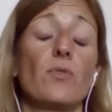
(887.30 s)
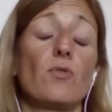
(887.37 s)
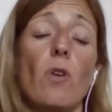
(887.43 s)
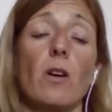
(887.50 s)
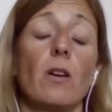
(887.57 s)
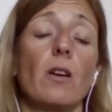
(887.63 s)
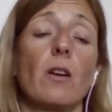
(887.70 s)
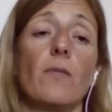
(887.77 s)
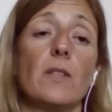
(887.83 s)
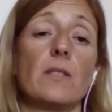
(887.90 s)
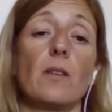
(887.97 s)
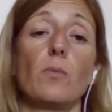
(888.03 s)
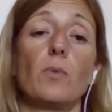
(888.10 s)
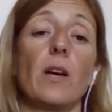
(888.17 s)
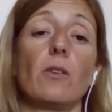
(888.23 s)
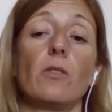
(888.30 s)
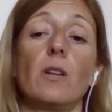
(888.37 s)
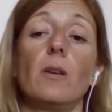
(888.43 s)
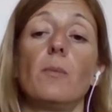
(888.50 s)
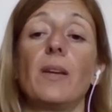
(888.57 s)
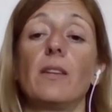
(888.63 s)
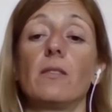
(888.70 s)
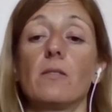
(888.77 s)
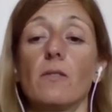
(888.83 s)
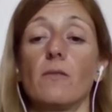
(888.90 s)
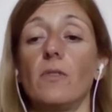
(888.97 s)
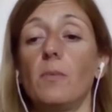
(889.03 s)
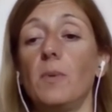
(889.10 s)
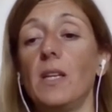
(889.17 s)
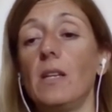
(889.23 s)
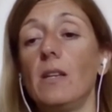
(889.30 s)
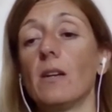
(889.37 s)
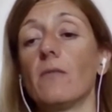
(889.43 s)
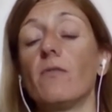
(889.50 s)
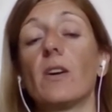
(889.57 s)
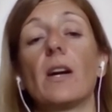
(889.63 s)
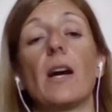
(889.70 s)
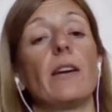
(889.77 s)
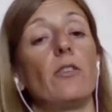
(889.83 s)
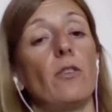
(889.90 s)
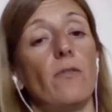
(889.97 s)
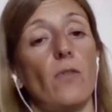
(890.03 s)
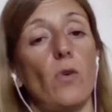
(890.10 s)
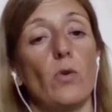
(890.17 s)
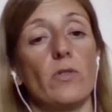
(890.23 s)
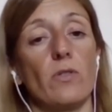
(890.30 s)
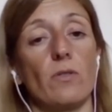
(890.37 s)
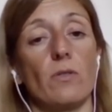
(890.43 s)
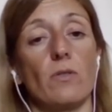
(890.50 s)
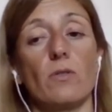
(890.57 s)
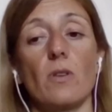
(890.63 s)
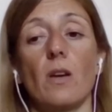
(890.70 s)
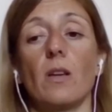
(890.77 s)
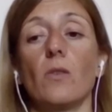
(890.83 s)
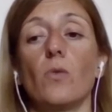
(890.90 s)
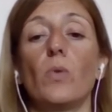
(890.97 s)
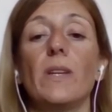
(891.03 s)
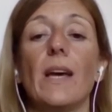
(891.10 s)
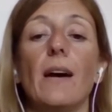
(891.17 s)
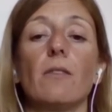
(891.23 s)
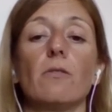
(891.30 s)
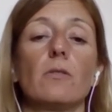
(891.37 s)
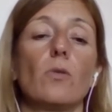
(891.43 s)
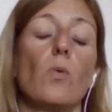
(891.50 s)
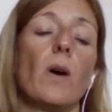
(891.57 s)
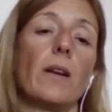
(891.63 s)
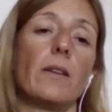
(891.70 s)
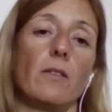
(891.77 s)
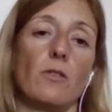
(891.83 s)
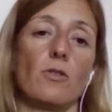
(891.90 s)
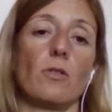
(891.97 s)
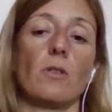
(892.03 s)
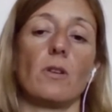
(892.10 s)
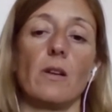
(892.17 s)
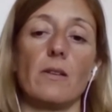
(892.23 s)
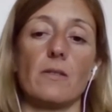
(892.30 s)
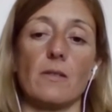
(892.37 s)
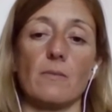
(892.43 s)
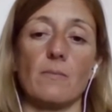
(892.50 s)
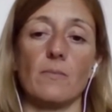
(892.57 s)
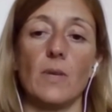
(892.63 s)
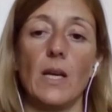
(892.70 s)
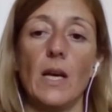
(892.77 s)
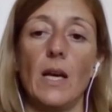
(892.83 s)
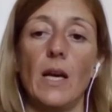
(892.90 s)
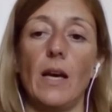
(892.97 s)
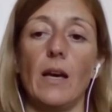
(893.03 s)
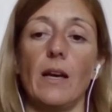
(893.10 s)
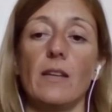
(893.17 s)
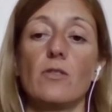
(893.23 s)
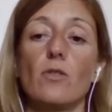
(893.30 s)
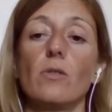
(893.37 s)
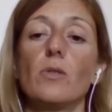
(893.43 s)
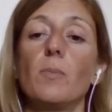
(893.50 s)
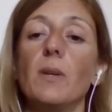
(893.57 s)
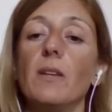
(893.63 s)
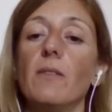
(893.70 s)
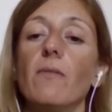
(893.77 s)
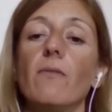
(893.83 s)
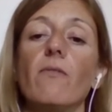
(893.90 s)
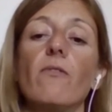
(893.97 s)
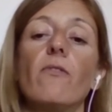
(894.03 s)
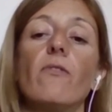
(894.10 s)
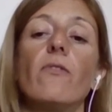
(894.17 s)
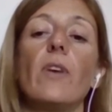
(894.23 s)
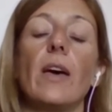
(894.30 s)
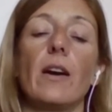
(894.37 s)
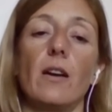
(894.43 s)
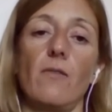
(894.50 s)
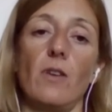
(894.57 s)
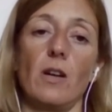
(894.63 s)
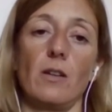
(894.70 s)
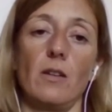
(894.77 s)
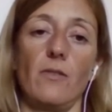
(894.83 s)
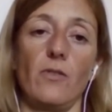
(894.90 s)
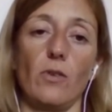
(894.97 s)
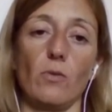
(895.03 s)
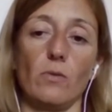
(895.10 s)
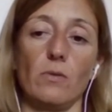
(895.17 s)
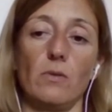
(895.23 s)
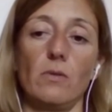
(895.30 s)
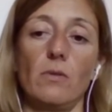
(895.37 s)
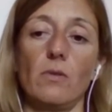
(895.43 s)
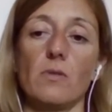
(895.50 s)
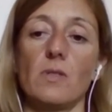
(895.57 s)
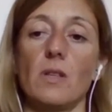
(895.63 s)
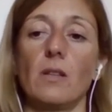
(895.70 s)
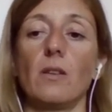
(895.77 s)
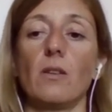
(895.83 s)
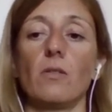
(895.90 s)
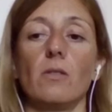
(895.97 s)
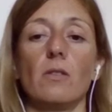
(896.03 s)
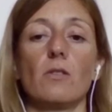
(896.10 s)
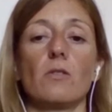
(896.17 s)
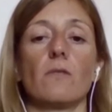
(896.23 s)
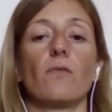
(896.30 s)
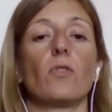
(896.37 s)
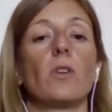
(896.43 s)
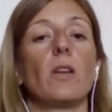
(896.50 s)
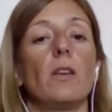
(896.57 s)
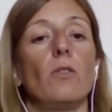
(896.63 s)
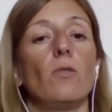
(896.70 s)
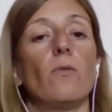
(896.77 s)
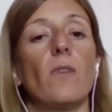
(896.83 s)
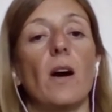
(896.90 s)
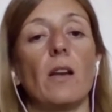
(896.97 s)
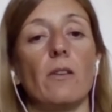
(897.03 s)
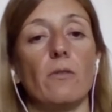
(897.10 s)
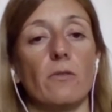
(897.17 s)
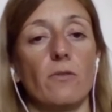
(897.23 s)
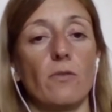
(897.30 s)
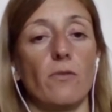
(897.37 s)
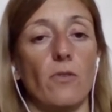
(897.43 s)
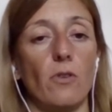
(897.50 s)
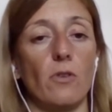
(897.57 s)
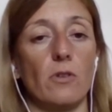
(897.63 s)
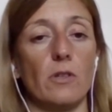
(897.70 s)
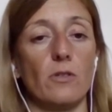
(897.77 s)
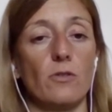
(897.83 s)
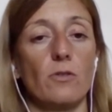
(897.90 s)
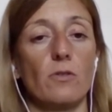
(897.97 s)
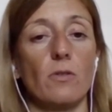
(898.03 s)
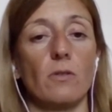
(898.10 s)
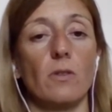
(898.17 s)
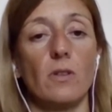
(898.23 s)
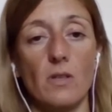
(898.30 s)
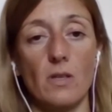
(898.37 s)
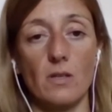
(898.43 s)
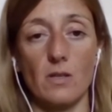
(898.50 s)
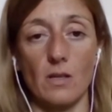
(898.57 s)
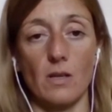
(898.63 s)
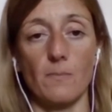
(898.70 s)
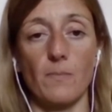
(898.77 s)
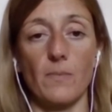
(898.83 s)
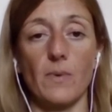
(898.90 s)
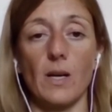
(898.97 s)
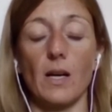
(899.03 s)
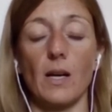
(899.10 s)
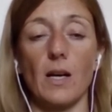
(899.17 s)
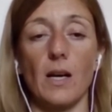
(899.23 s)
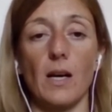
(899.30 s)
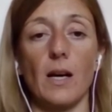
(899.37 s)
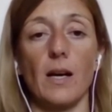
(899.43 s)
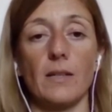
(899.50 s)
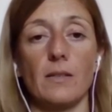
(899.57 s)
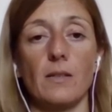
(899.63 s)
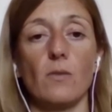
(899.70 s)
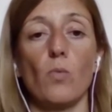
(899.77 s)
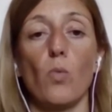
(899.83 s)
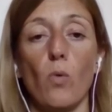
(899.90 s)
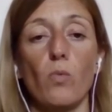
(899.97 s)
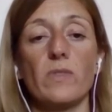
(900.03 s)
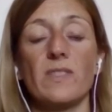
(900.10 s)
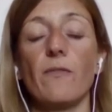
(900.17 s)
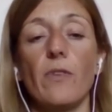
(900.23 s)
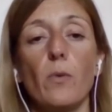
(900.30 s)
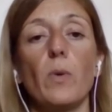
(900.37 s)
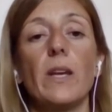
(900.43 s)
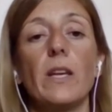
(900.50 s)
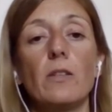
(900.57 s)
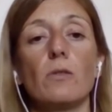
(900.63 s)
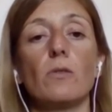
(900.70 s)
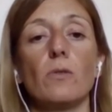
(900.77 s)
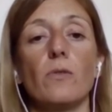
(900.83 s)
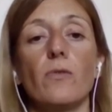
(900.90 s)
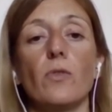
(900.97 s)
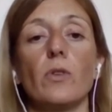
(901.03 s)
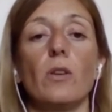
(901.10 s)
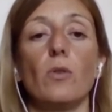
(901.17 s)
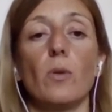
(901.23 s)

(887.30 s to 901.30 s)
strongly convinced that without independence of the media, variety of voices, and without quality journalism, it's going to be very, very difficult to set the condition for the EU values to flourish. So this is something we need to do for